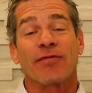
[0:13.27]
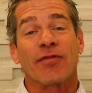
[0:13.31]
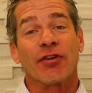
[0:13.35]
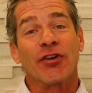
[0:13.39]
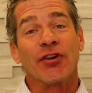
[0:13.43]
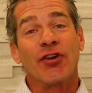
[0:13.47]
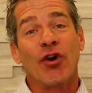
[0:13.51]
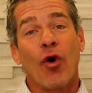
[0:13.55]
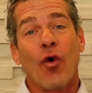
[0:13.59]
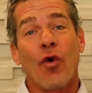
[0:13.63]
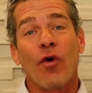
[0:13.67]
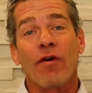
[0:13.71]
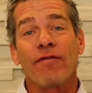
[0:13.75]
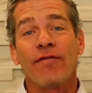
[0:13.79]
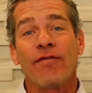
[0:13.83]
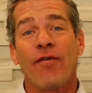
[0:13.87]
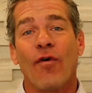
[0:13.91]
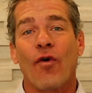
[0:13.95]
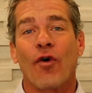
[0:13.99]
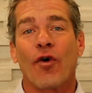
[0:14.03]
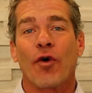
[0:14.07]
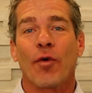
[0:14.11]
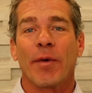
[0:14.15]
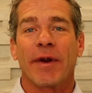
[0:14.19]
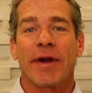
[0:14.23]
for your
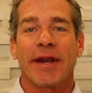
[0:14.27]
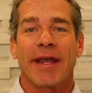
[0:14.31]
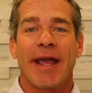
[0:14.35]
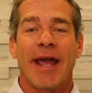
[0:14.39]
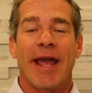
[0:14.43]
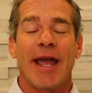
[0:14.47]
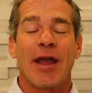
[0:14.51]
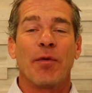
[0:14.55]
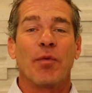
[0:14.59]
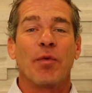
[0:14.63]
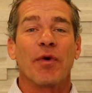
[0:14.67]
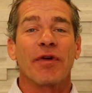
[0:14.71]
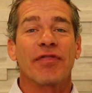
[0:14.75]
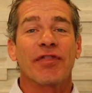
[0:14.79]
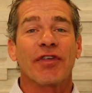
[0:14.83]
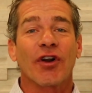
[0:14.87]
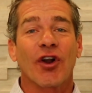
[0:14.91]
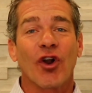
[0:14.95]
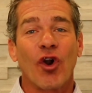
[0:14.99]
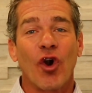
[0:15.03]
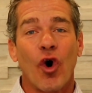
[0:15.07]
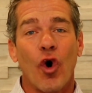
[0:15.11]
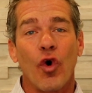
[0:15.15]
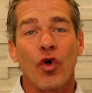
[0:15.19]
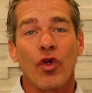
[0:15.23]
401k with the
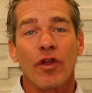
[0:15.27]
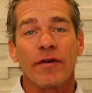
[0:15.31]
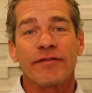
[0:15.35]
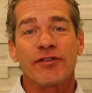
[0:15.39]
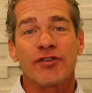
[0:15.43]
goal